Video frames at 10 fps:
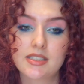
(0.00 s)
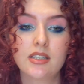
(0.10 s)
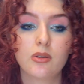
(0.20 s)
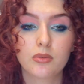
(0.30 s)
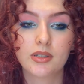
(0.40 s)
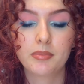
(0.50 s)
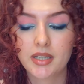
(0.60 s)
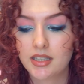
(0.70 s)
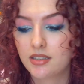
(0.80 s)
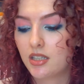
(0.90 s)
the only
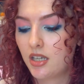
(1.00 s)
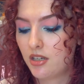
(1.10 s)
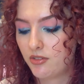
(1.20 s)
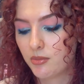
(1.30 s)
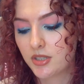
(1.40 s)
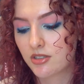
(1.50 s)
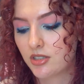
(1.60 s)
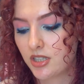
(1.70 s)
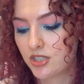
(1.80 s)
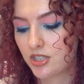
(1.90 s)
palette from this
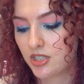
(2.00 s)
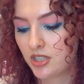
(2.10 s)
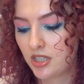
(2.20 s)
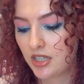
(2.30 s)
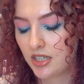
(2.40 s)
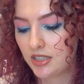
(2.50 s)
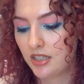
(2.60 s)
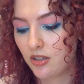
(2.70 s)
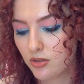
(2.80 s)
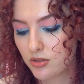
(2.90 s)
collection that
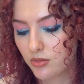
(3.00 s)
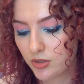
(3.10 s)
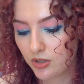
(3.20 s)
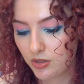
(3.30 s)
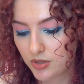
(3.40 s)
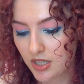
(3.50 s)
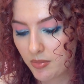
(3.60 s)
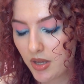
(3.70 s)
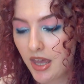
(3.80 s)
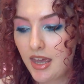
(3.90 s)
I also want to use up,
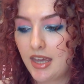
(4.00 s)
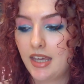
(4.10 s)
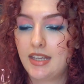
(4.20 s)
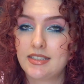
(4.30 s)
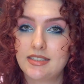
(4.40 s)
is